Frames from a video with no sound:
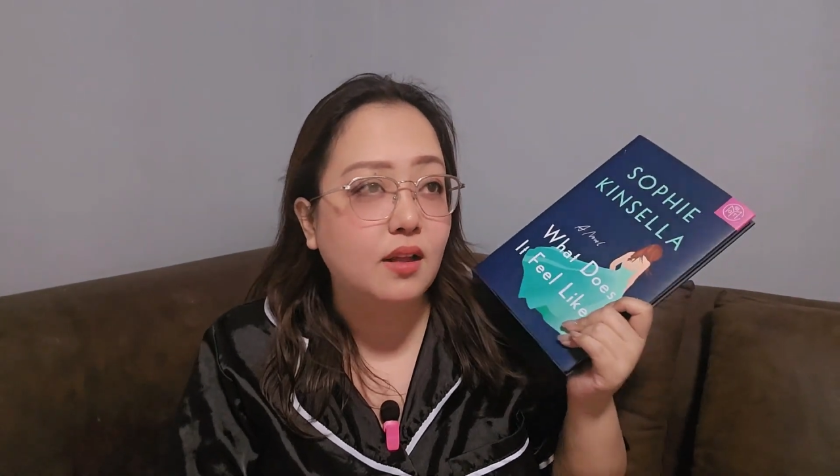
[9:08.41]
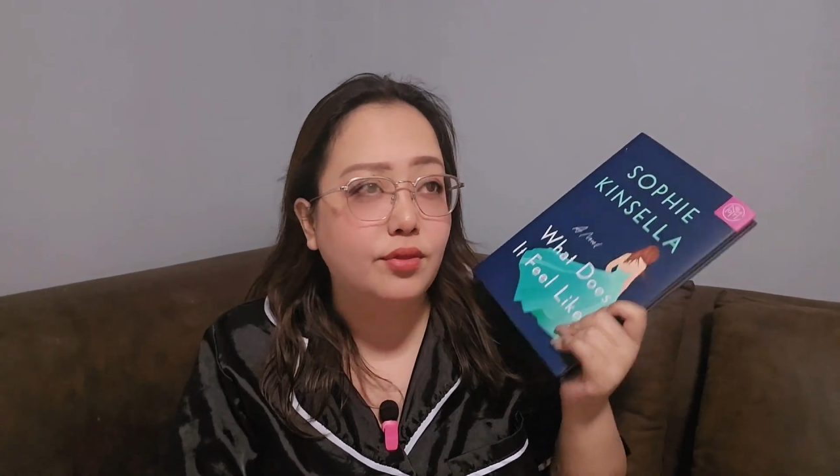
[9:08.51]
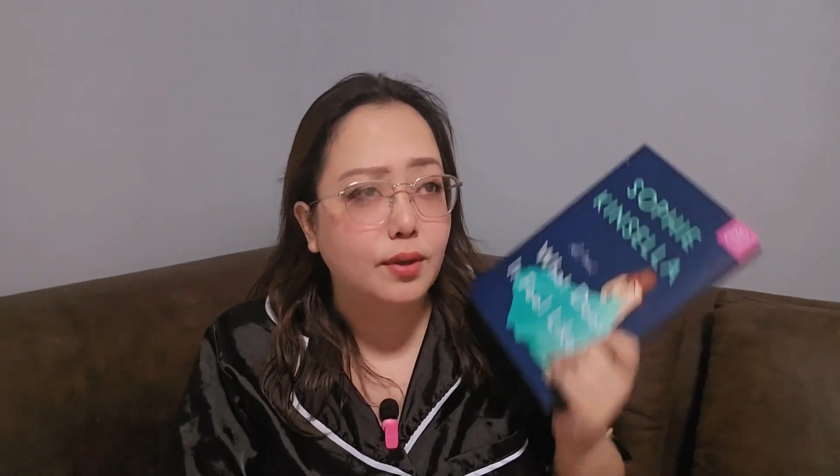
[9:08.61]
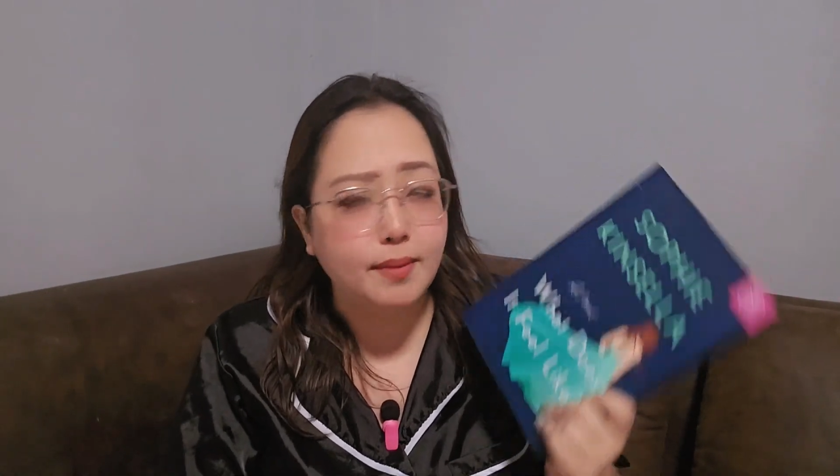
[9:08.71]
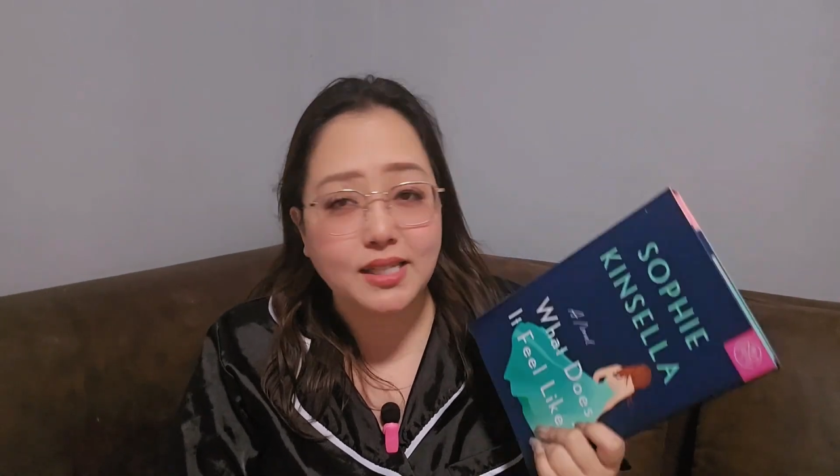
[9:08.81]

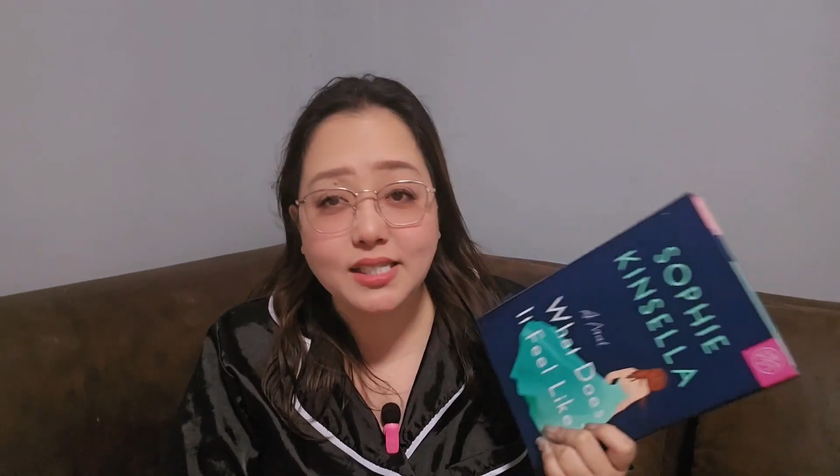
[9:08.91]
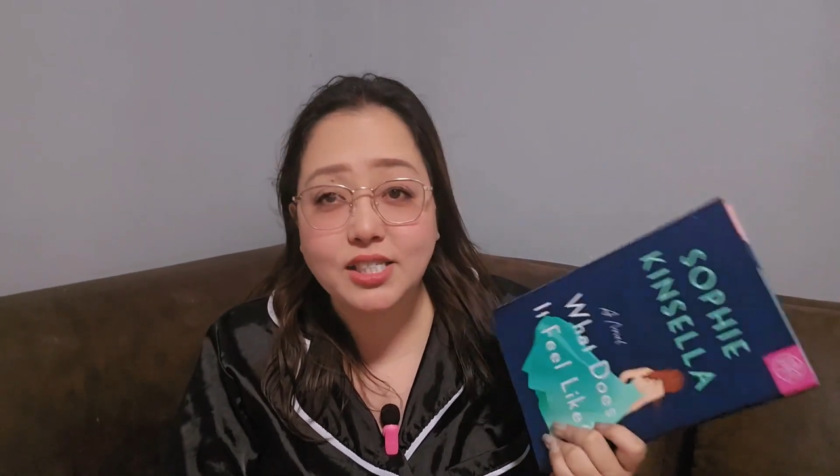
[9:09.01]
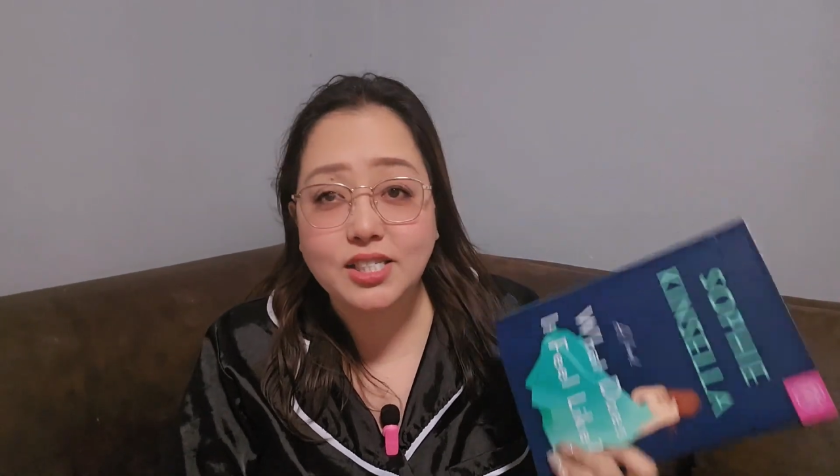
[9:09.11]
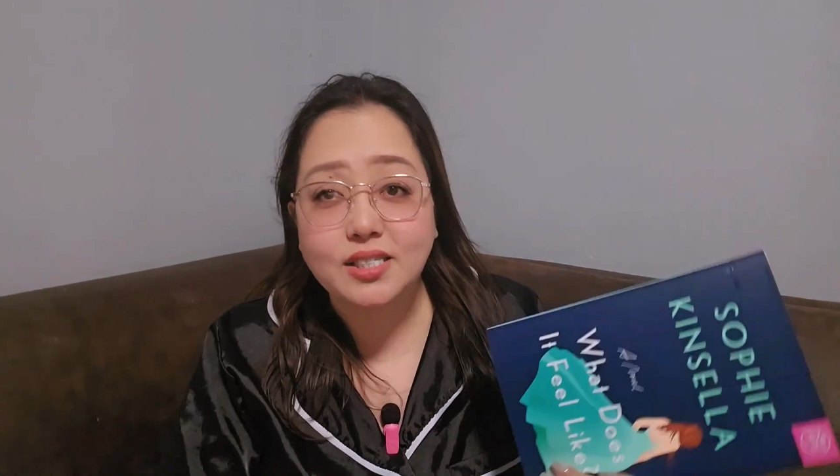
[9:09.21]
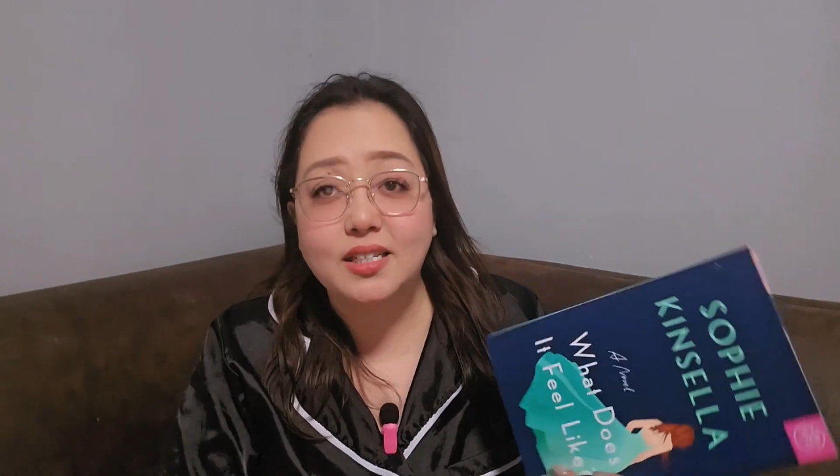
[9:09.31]
the
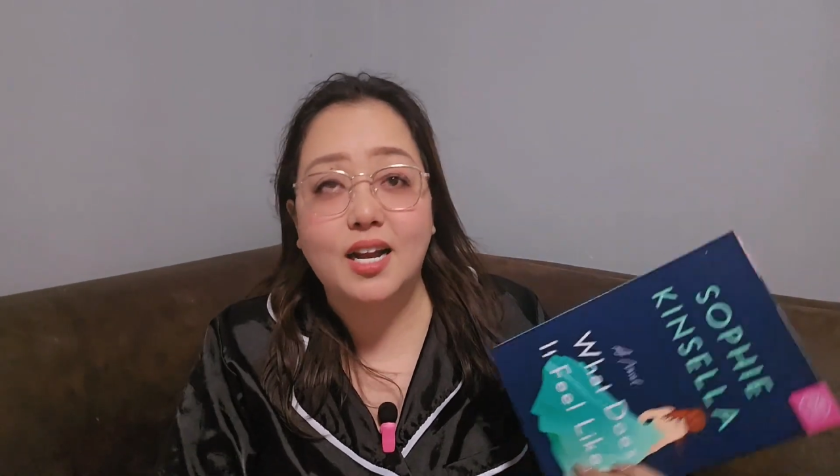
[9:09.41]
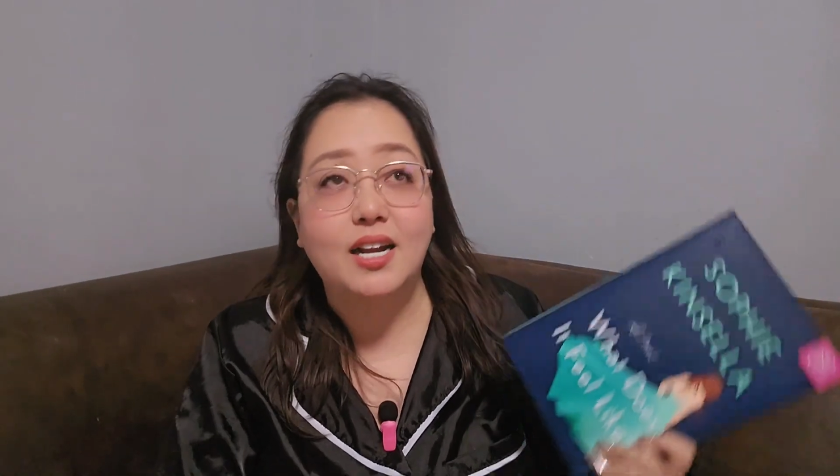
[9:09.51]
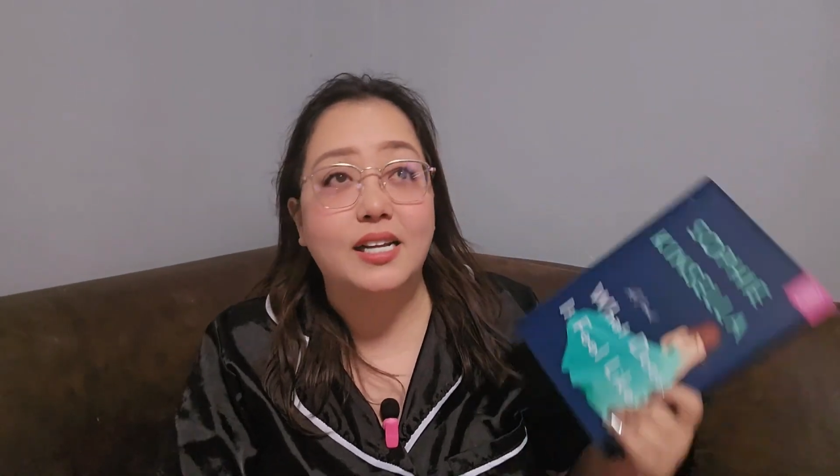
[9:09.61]
message is there.